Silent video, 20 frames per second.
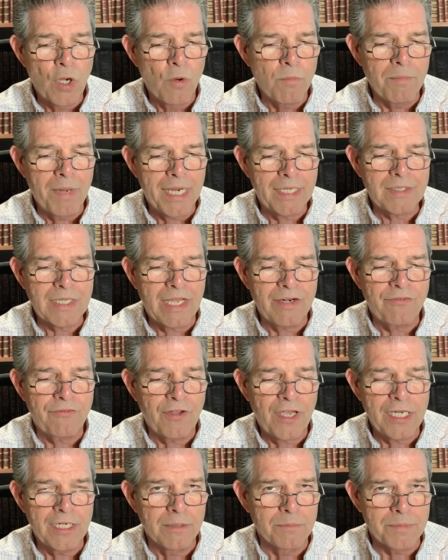Don't make that
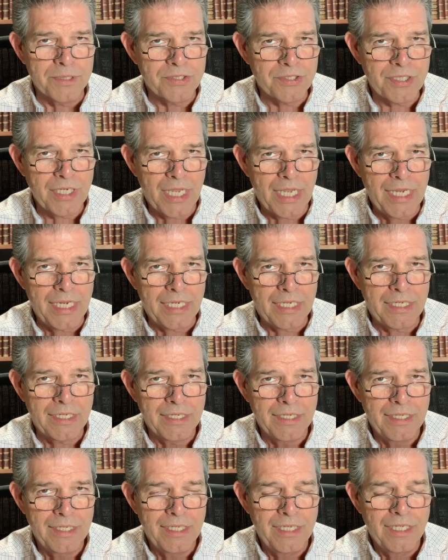fatal mistake
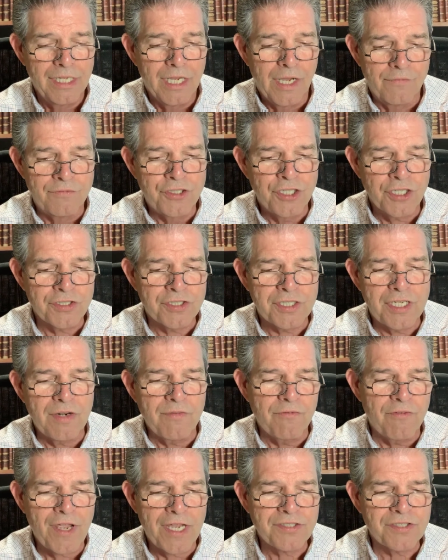of just
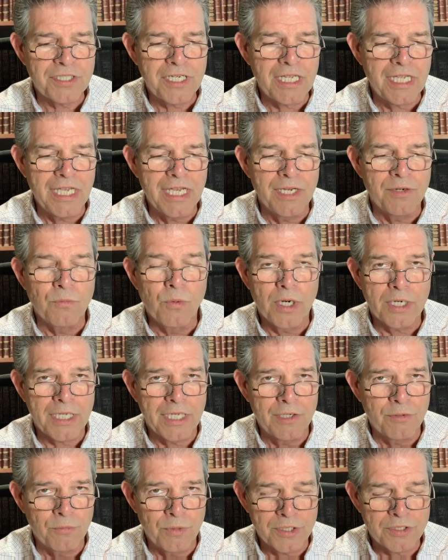investing in what
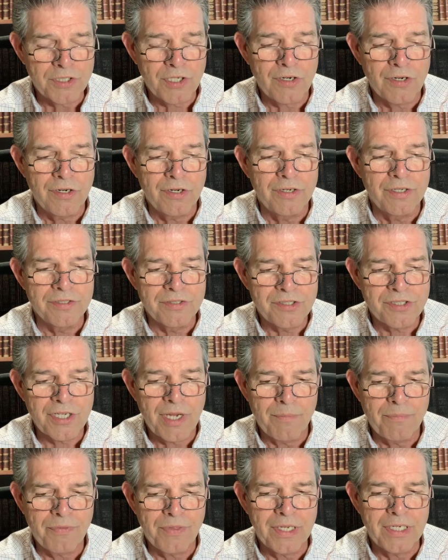can return
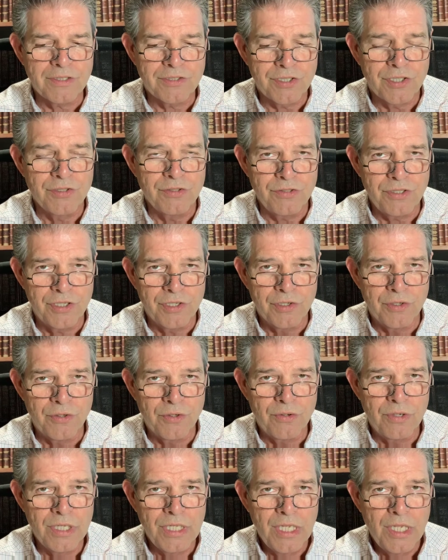something to
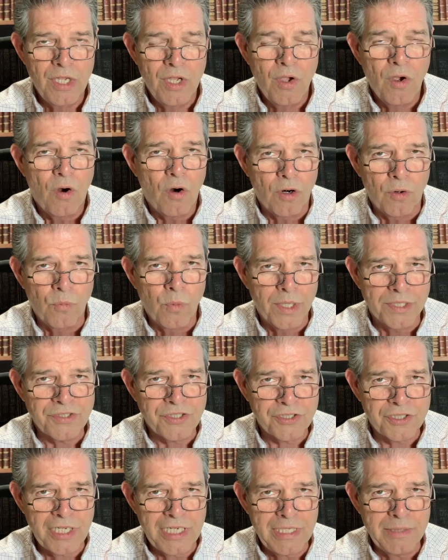you or
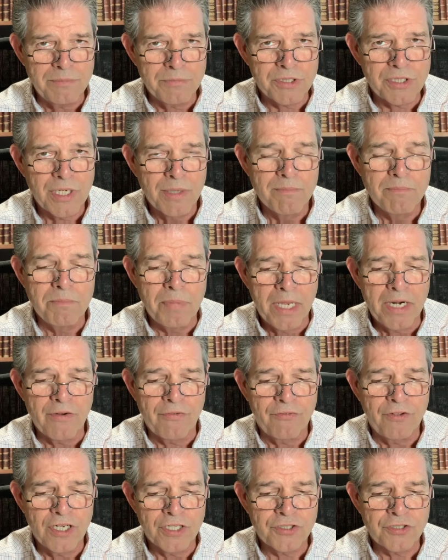what seems
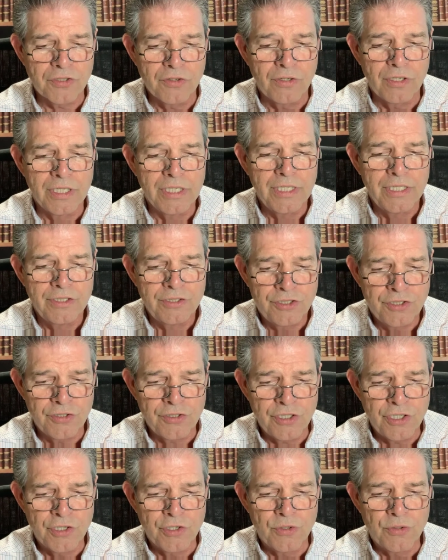beneficial
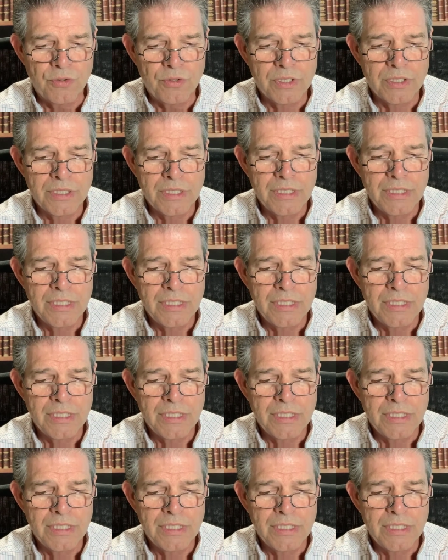to you.